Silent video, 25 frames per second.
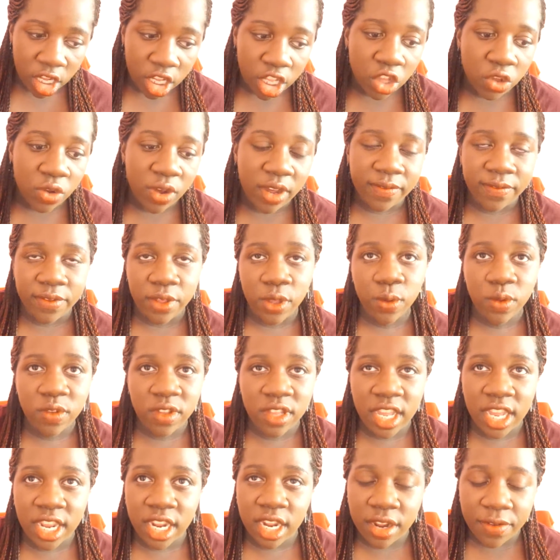you have
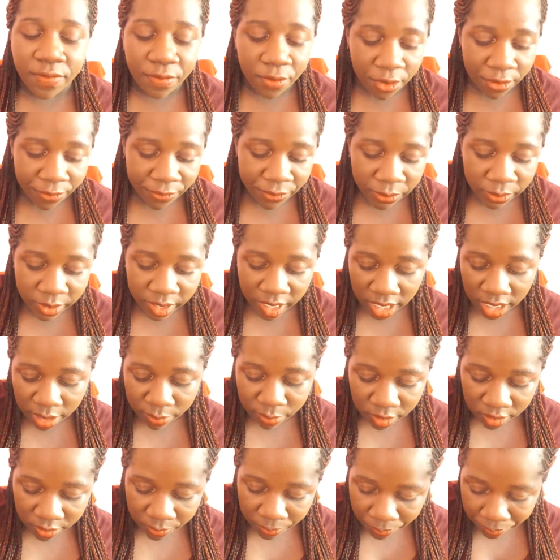used it for a few
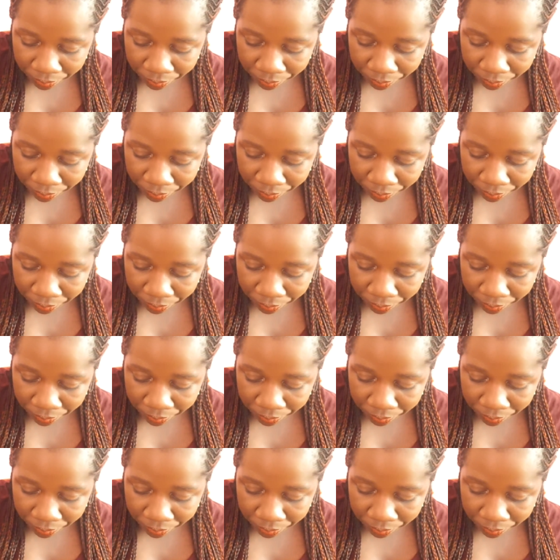times.